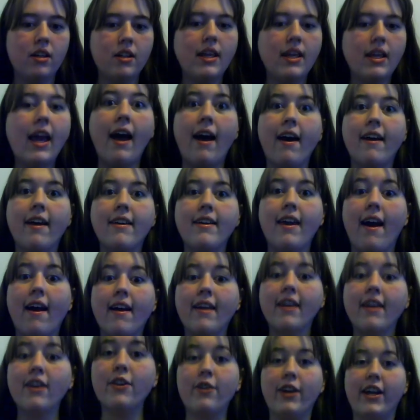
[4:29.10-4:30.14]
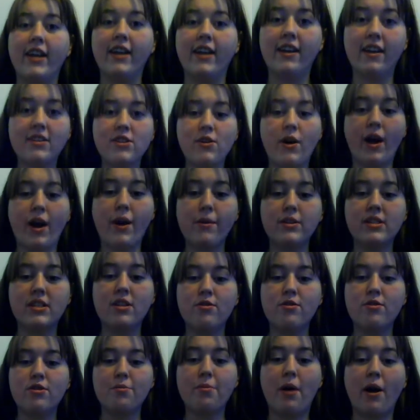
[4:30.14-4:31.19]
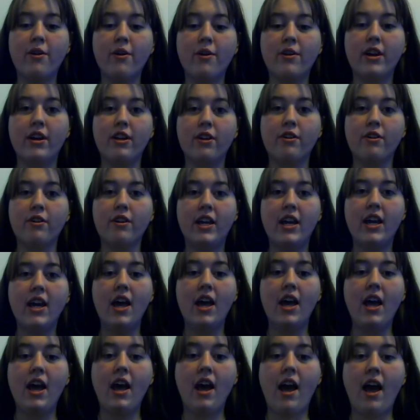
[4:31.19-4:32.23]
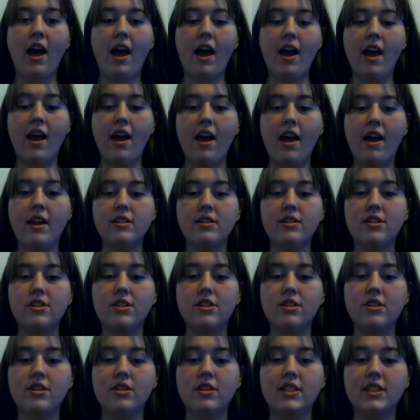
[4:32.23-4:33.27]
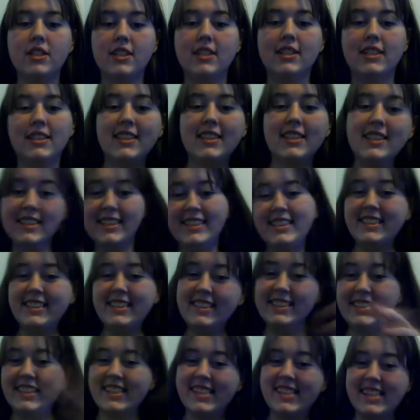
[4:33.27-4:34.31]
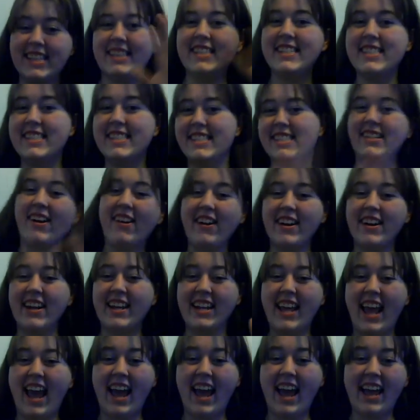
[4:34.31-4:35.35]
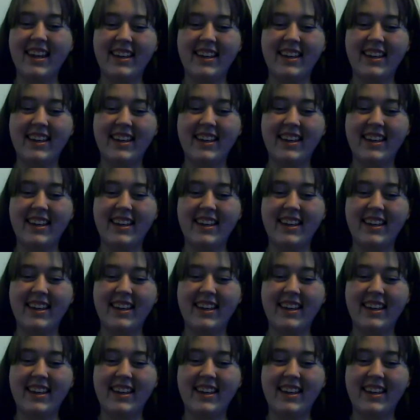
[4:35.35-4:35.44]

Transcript: Yeah, yeah, Hillary. So I will see you tomorrow, Hillary. And let's get this started. Yay!